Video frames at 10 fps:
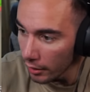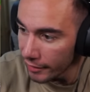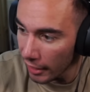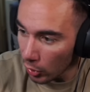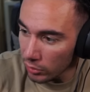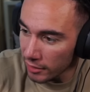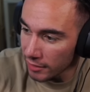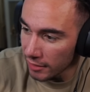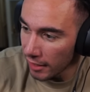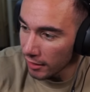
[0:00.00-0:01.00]
Not only
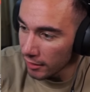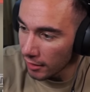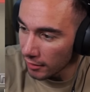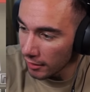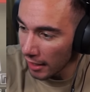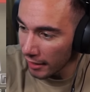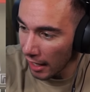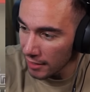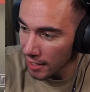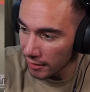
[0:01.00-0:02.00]
did they did, did they
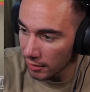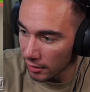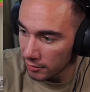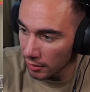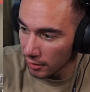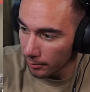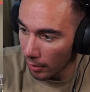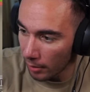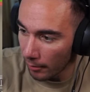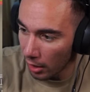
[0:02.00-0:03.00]
contact the, the the
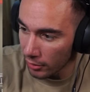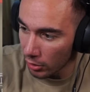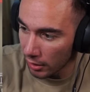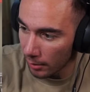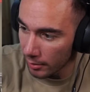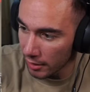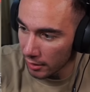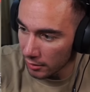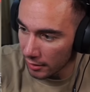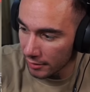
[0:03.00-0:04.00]
Mario company,
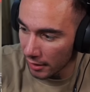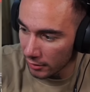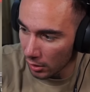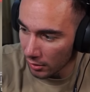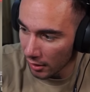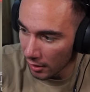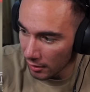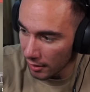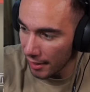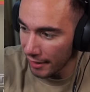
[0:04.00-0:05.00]
the Nintendo?
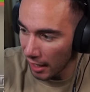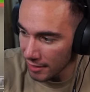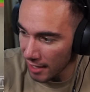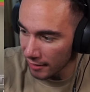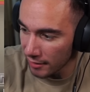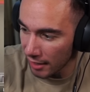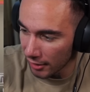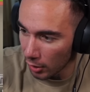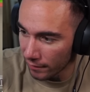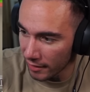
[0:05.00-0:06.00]
Did they contact
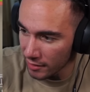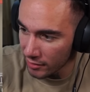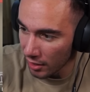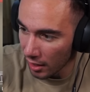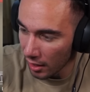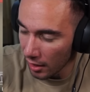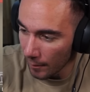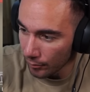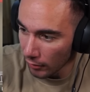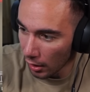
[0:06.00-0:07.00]
Nintendo for this?
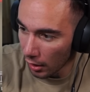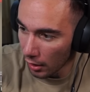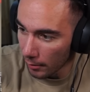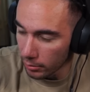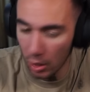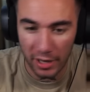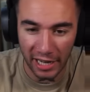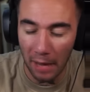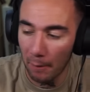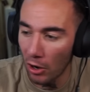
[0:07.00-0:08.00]
Bro, they
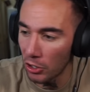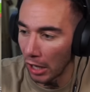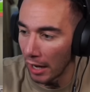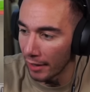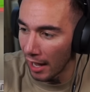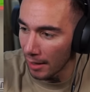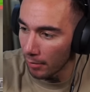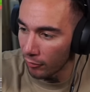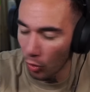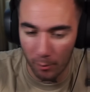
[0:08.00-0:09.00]
got Mario Kart 9
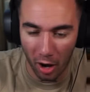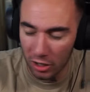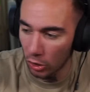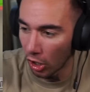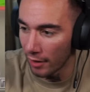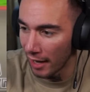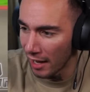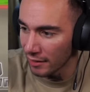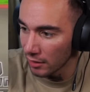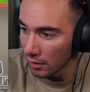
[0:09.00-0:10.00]
before Mario Kart
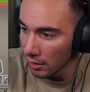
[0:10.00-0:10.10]
9.